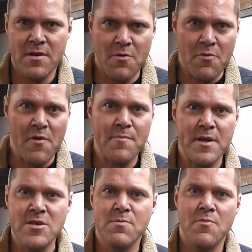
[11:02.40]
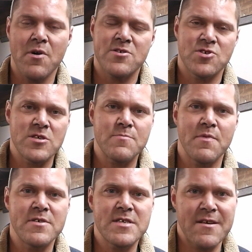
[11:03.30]
They were replacement brushes
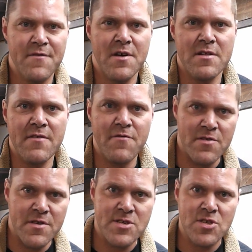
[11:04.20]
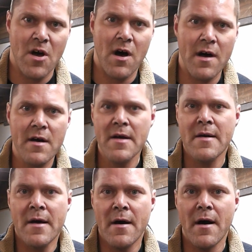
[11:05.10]
specifically for this saw,
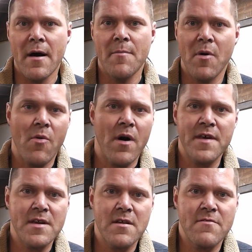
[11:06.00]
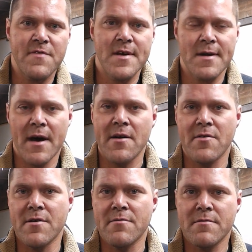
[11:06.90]
but why they didn't fit, I
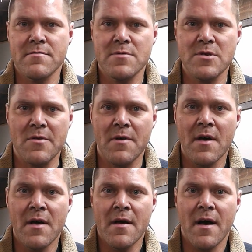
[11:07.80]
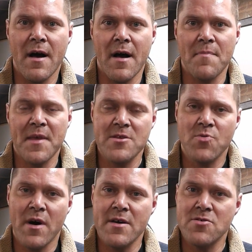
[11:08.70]
don't know. So that's
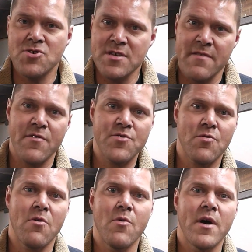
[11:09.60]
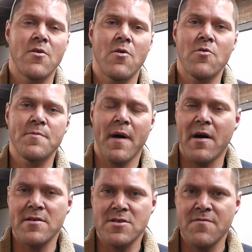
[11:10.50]
why you should never throw away your old
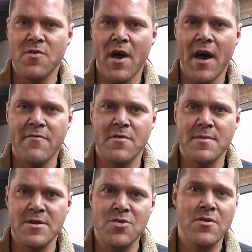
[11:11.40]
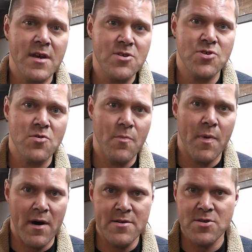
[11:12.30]
parts if you have them until you get your new
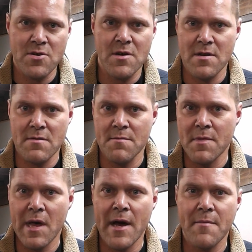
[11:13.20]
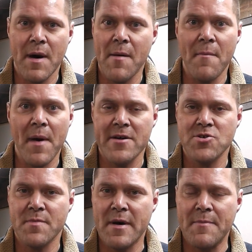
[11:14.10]
parts, so you can line them up,
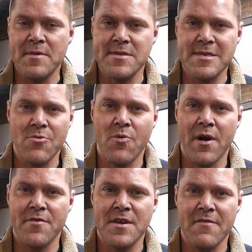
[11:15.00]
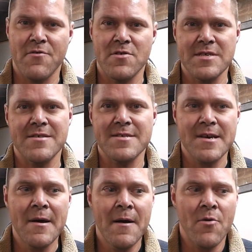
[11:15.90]
match them up, and see where the difference is.
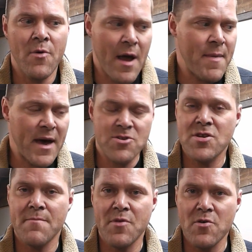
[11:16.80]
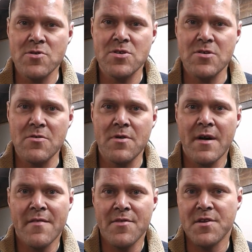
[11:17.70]
When I matched up those two,
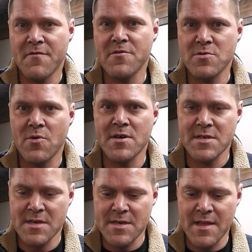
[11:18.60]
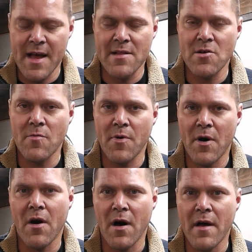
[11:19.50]
the difference is in that little
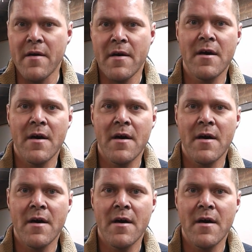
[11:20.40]
prong.